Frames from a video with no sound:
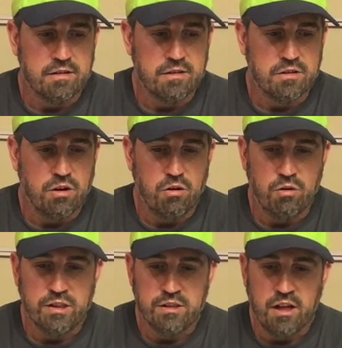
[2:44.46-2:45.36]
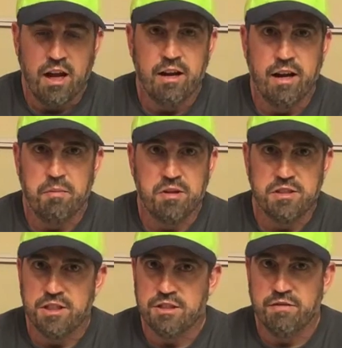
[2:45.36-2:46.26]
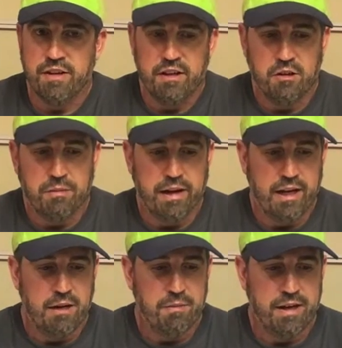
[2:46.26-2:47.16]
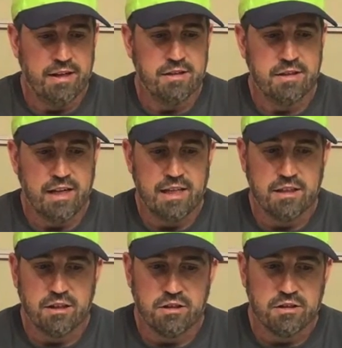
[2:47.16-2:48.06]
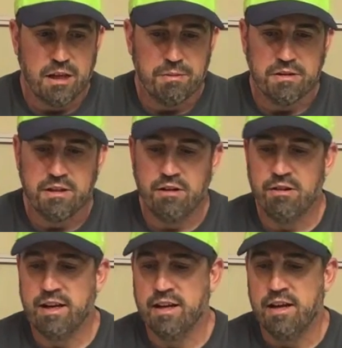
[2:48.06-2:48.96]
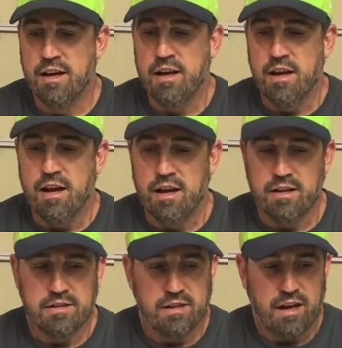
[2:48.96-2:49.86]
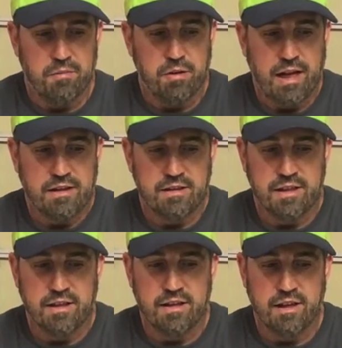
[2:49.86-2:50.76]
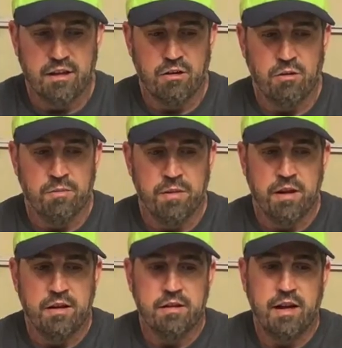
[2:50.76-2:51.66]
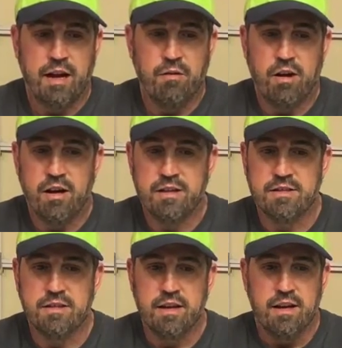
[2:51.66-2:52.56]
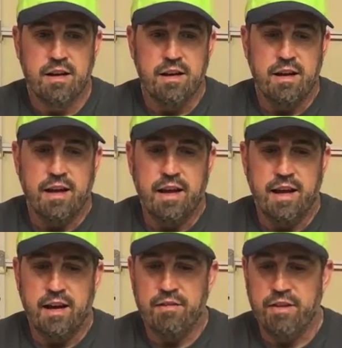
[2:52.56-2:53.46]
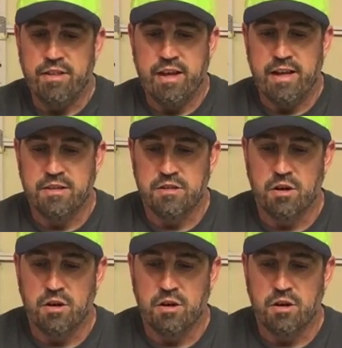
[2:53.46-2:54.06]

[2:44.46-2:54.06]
so it's not a precision vehicle by any means. It has a little sloppy steering. It's got plastic, tie rods and everything.